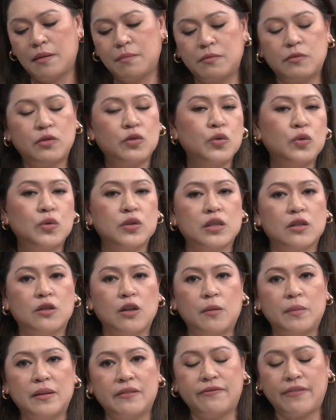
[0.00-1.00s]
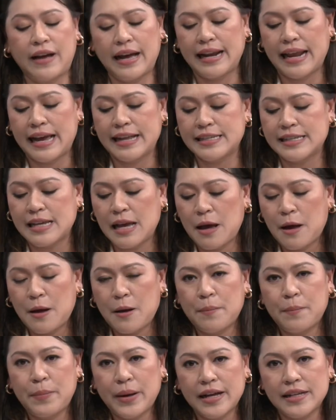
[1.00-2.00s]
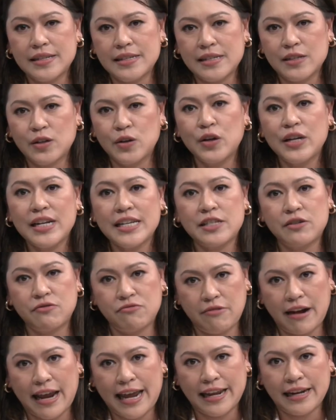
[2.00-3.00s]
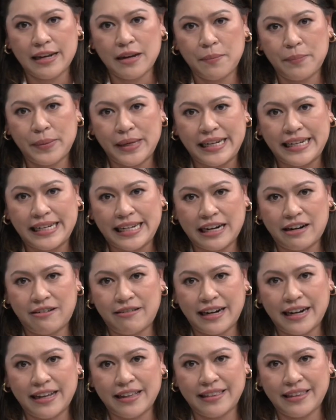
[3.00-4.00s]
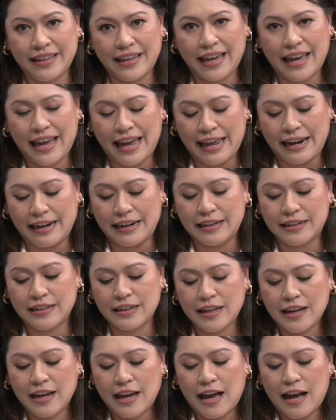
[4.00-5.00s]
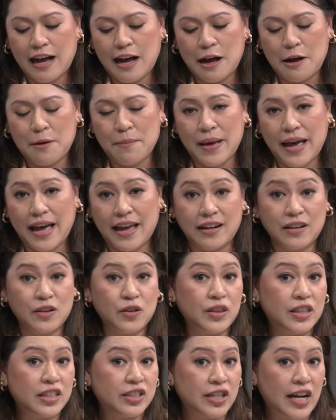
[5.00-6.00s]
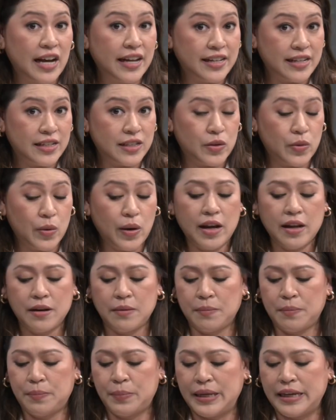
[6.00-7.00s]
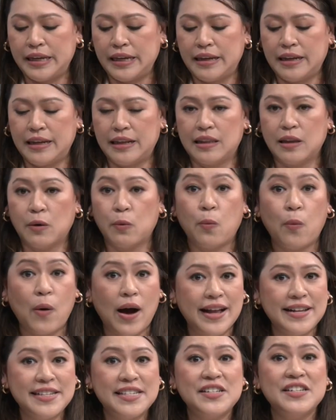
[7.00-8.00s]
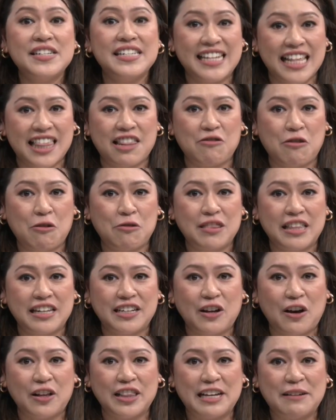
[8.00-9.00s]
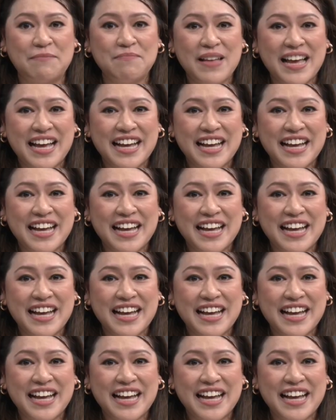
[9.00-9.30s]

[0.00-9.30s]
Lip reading: ruled global finance, but could its reign be nearing the end? And could the Chinese Yuan be the one to dethrone the dollar?